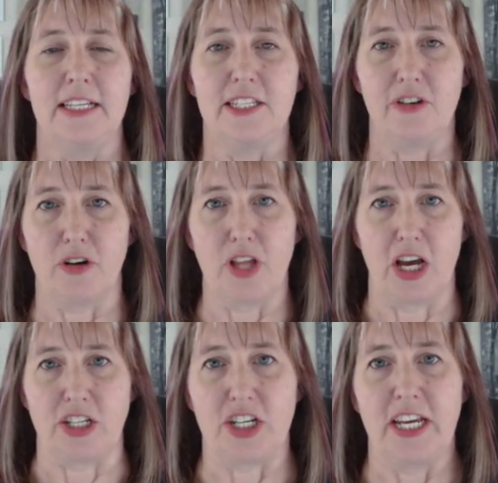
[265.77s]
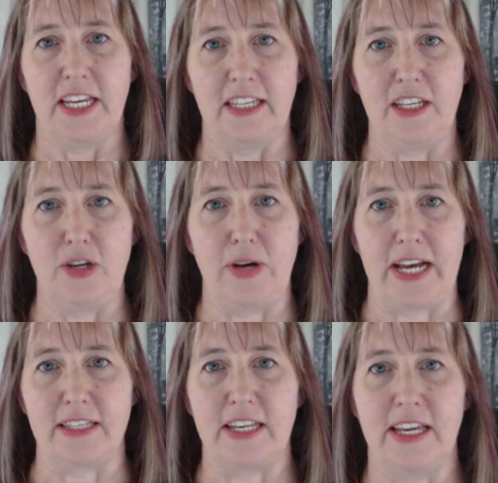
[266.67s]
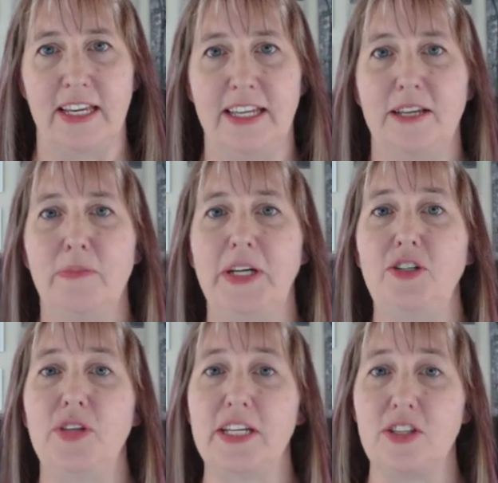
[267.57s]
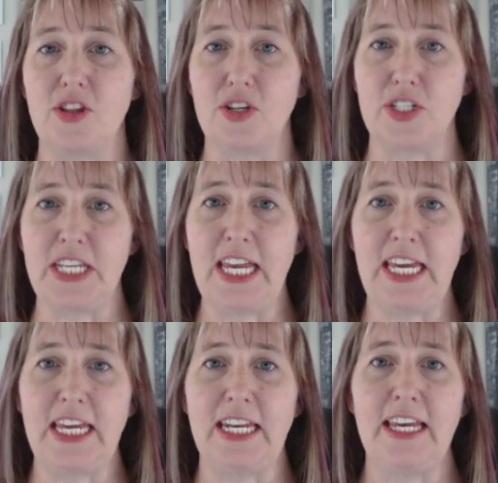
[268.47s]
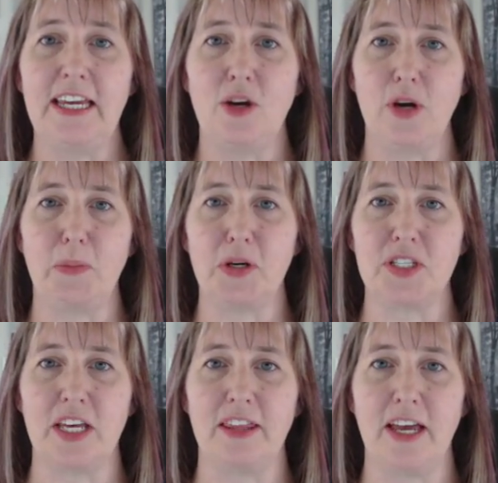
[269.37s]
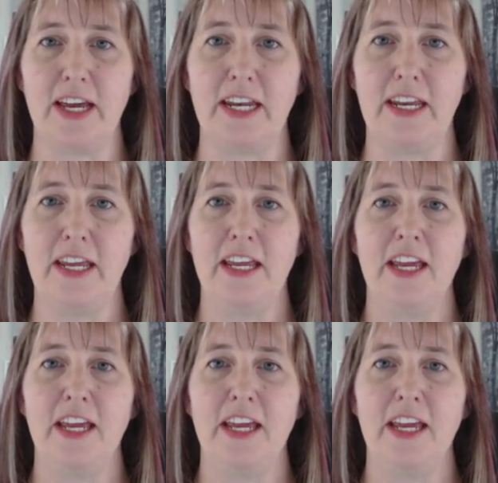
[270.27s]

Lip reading: Xero launched in the US. By 2013, QuickBooks Online